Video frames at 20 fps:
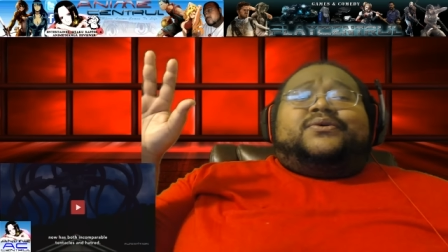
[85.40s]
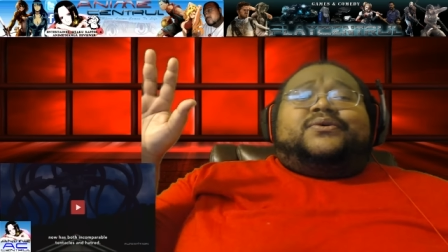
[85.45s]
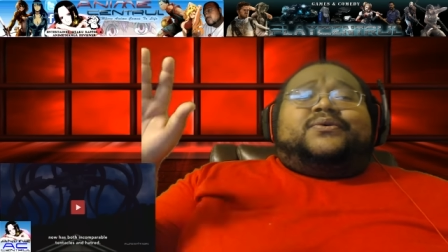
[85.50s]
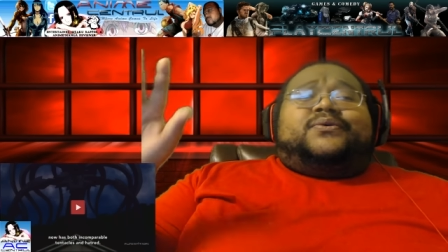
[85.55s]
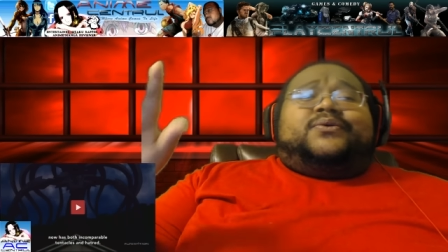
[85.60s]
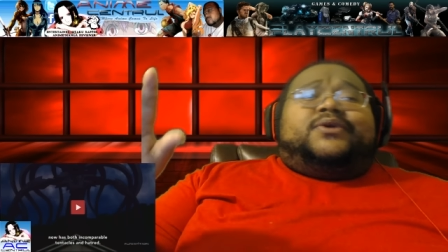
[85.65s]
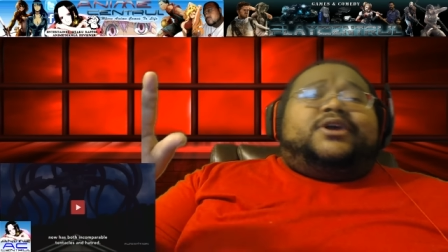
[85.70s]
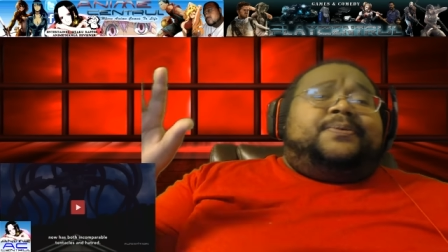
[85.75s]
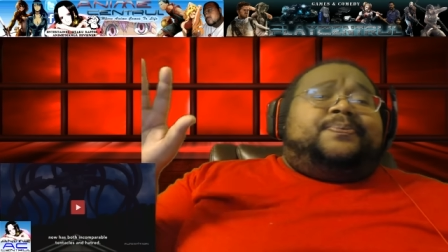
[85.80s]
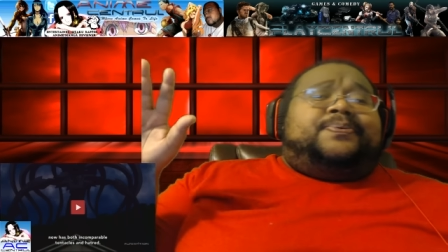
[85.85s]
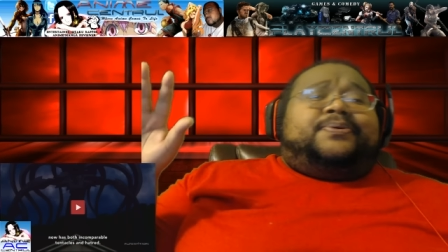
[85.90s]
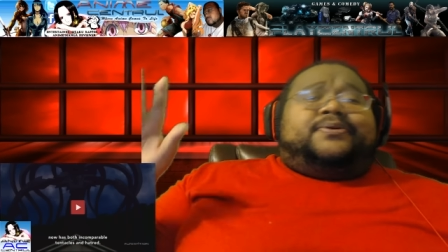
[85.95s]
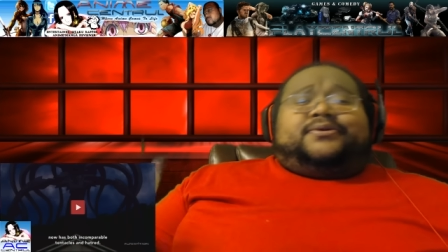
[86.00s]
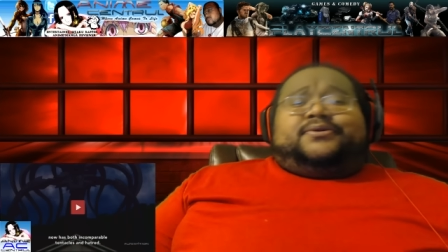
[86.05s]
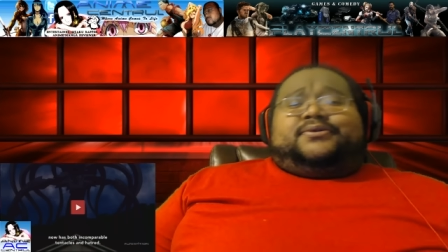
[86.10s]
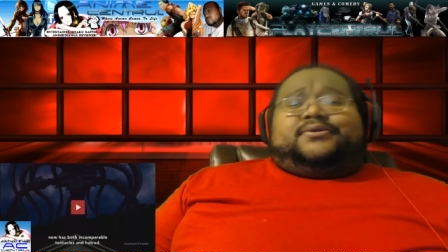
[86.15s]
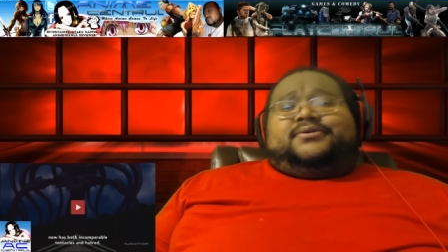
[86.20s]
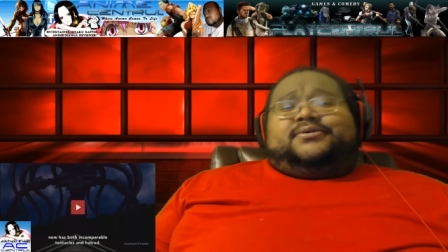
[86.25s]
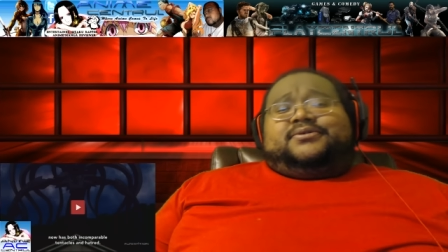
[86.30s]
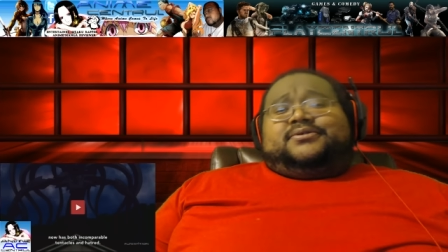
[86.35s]
Reaper.
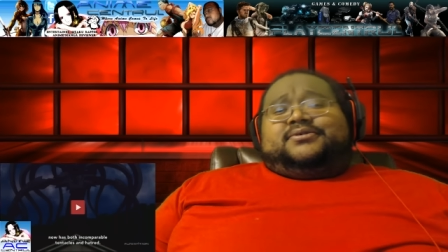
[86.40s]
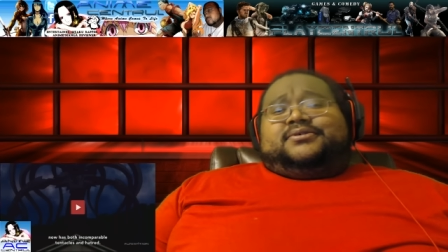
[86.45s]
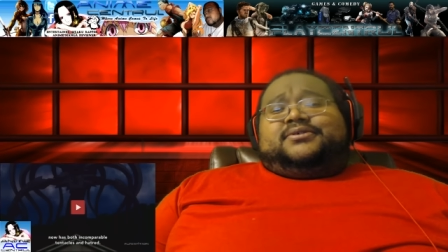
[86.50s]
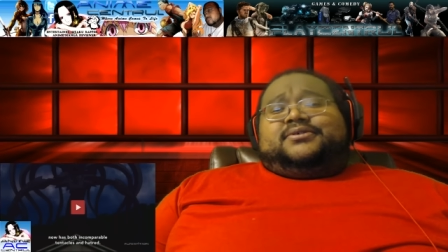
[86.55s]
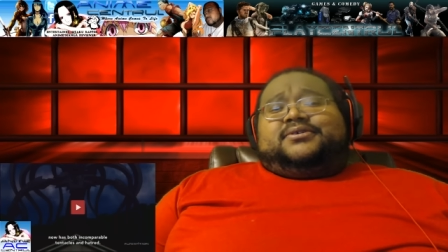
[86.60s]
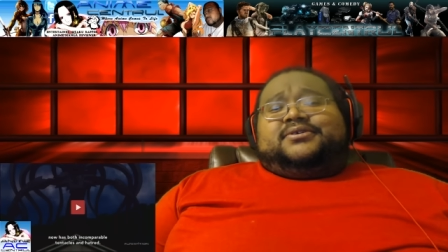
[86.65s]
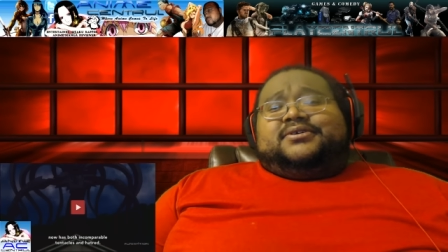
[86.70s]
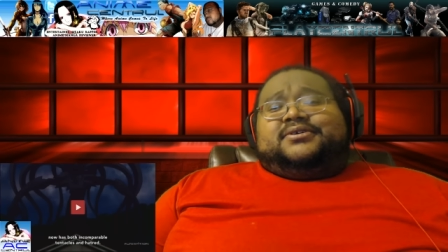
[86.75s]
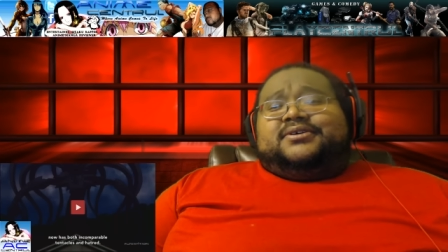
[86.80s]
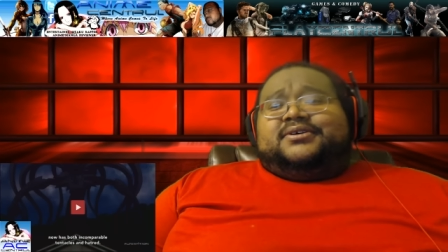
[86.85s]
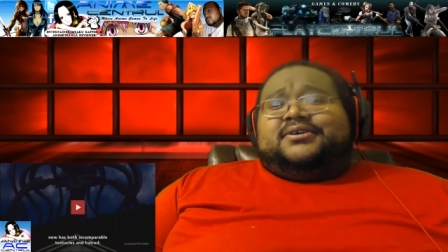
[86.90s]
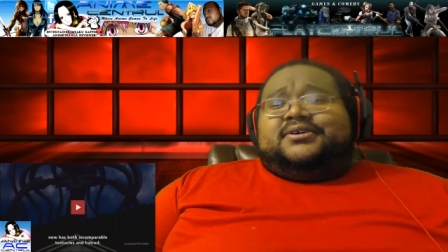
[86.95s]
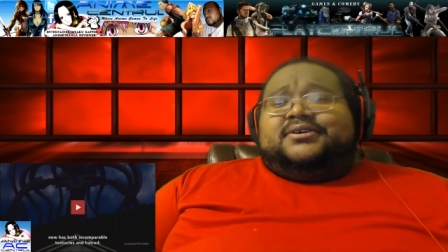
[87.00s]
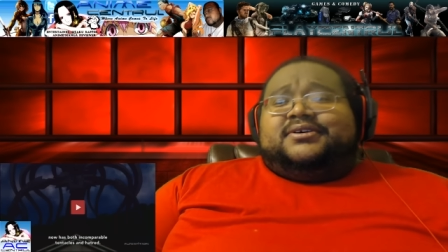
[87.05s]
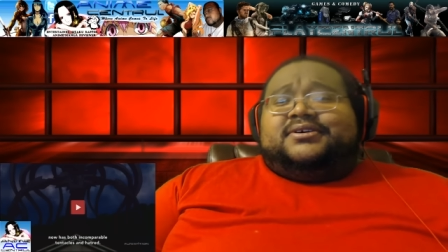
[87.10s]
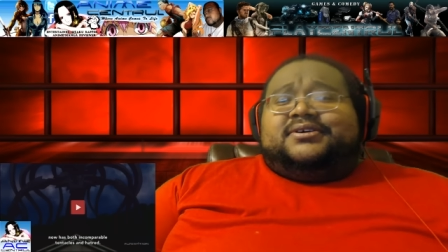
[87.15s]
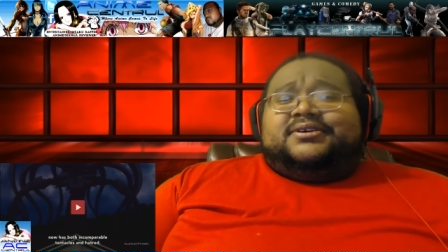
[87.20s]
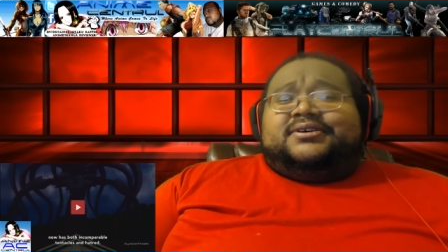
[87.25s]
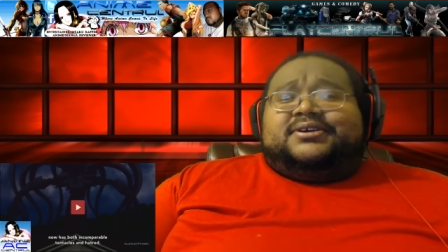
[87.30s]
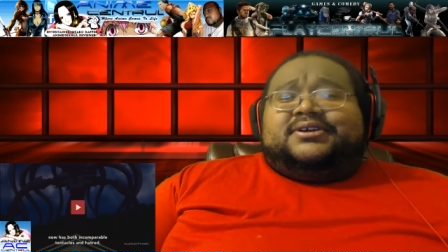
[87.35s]

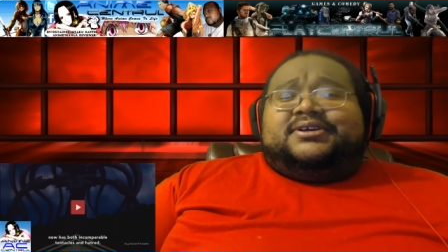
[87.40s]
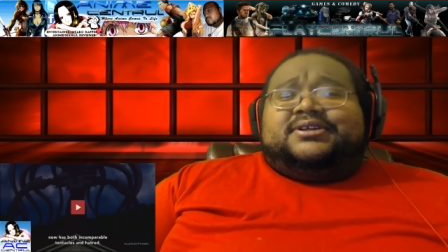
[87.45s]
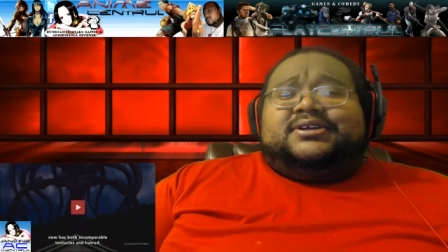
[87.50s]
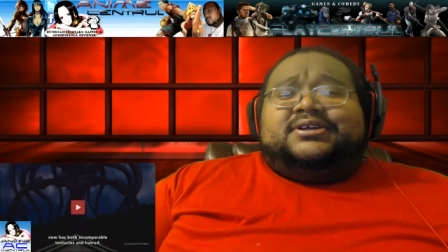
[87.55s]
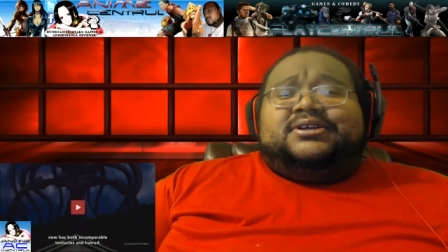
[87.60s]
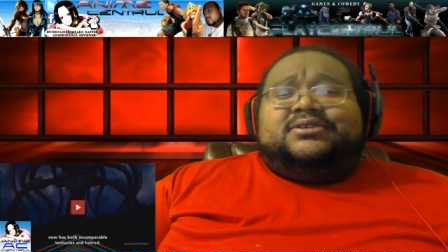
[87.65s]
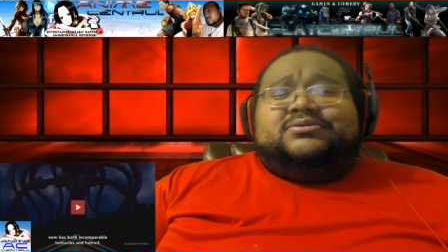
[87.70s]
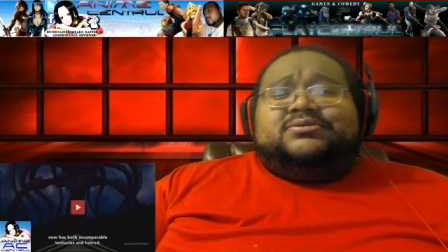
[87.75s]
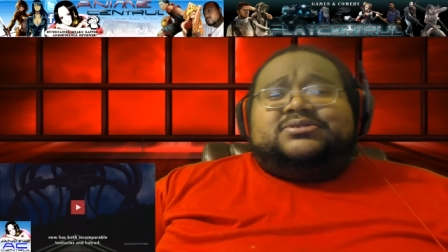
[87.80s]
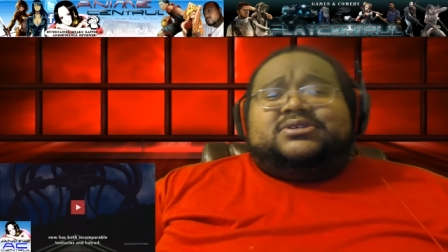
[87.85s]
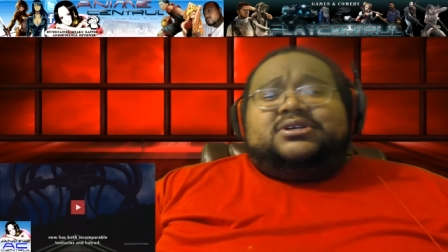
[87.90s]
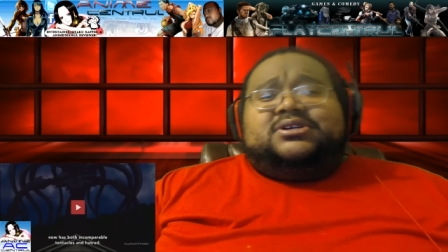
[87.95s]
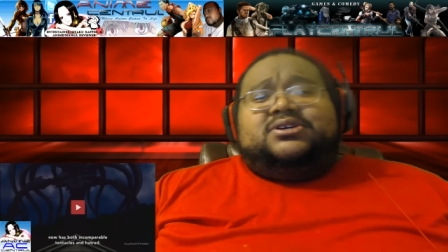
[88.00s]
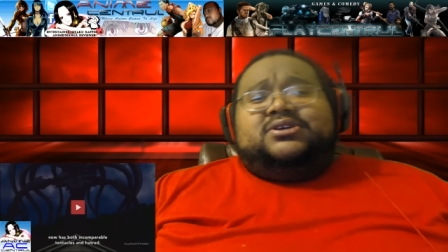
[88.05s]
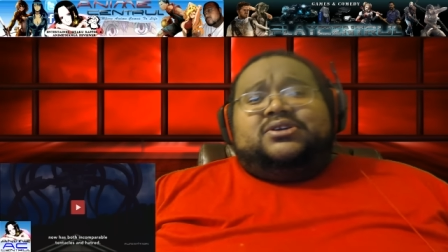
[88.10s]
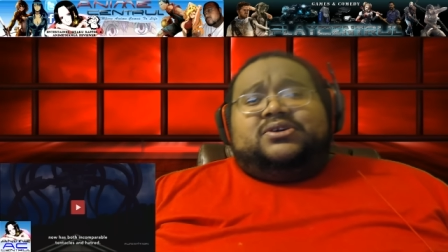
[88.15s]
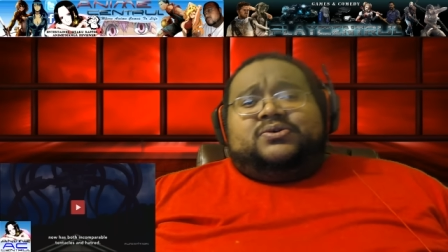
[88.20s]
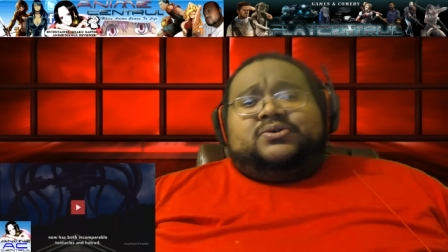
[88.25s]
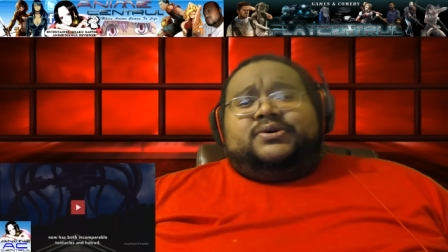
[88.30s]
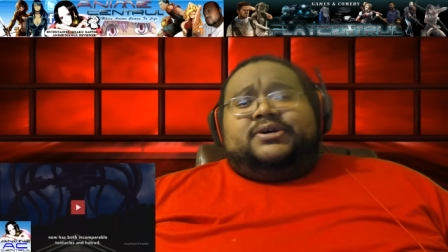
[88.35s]
And he was like, you
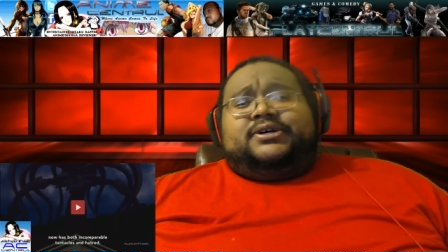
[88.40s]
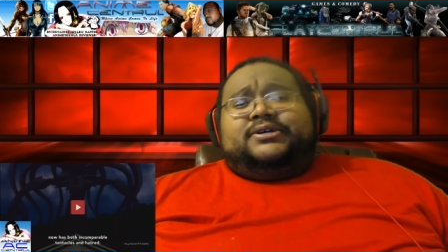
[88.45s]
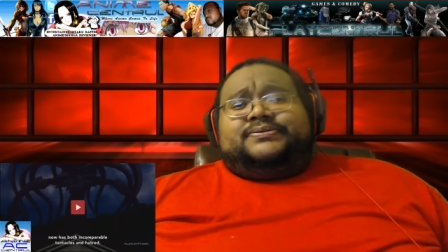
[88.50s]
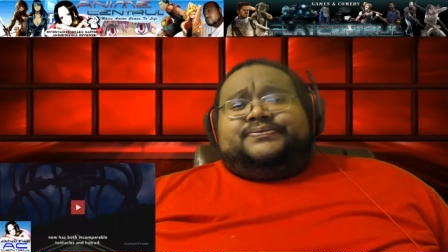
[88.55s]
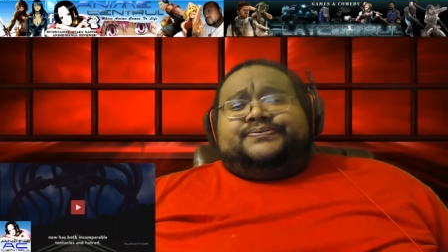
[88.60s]
know what?